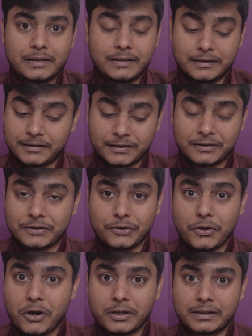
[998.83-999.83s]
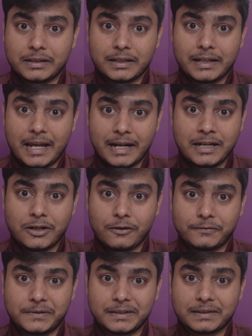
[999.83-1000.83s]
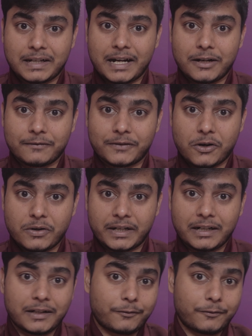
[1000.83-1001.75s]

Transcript: this is not the end of this kind of content.